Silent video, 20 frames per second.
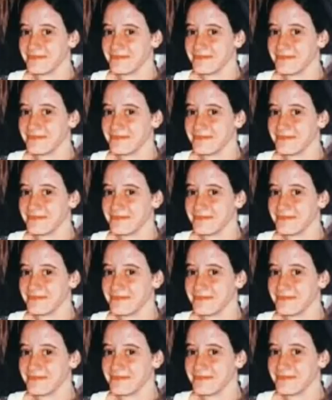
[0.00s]

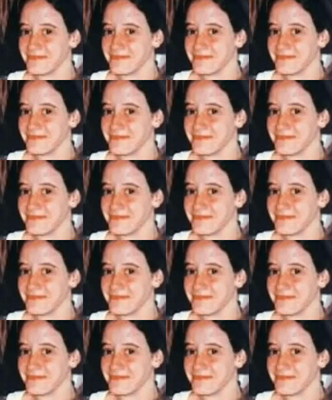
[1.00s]

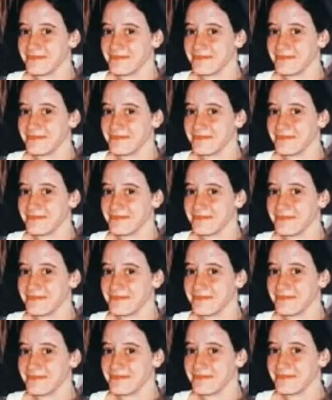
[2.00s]

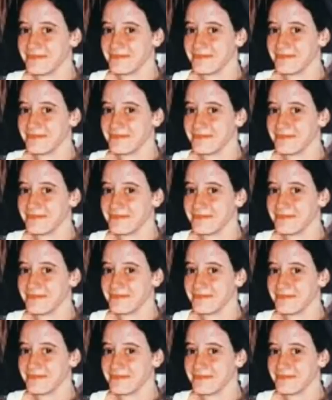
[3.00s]

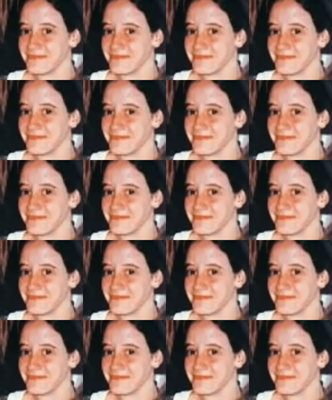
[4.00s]
(silent)